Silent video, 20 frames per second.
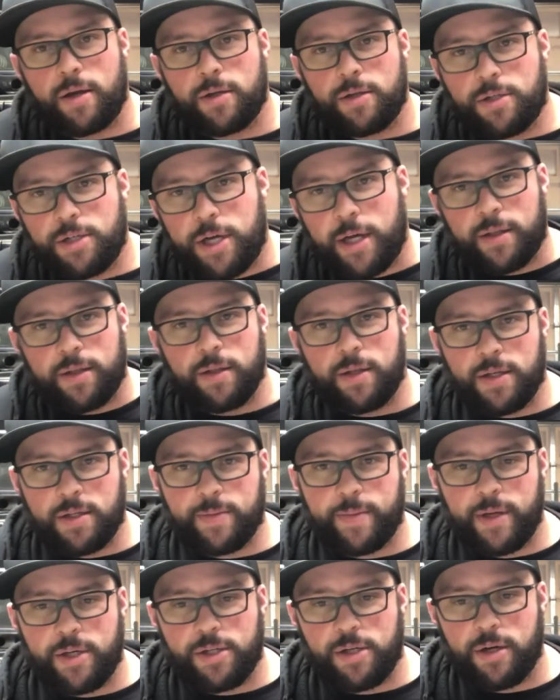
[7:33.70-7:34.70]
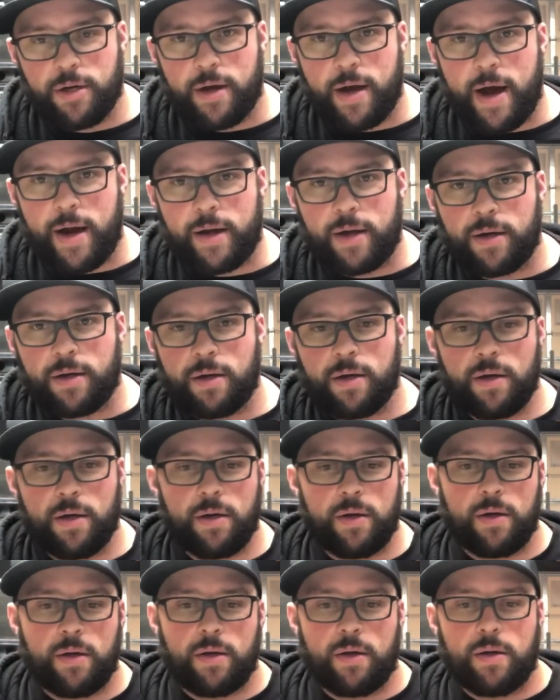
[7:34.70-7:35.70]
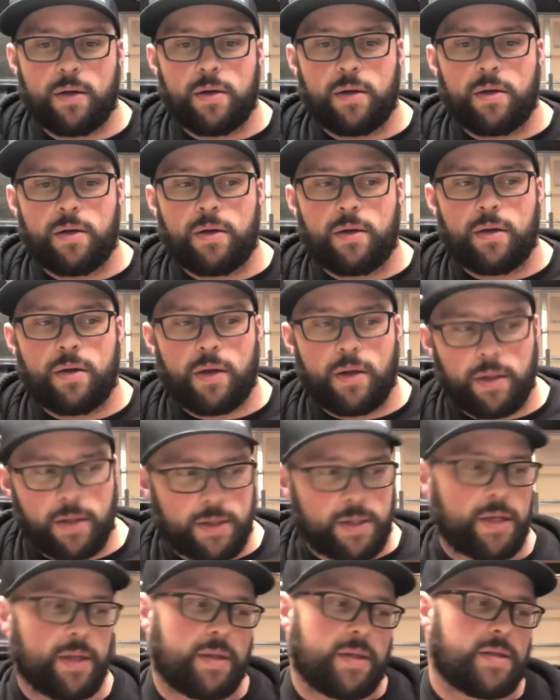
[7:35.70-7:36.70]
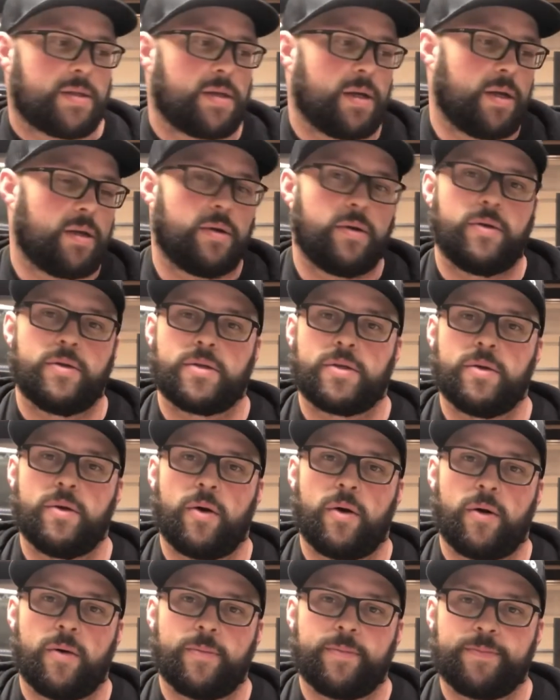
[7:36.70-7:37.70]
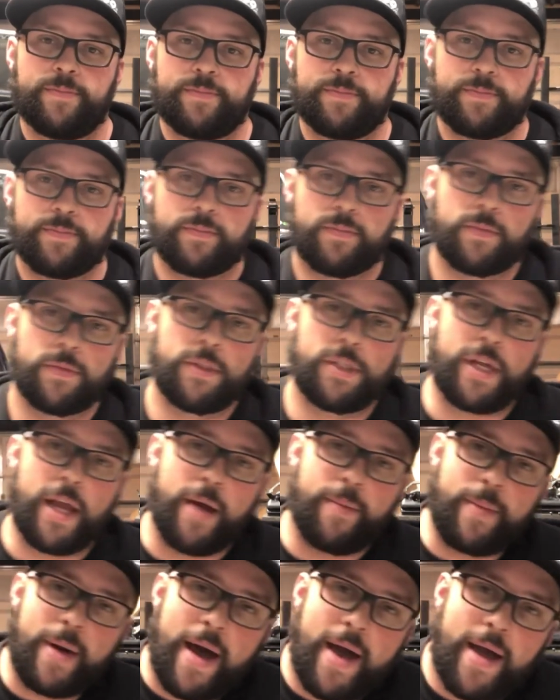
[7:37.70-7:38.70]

Check the list, make sure you're on it. And let's get this thing into its new home. Stand by.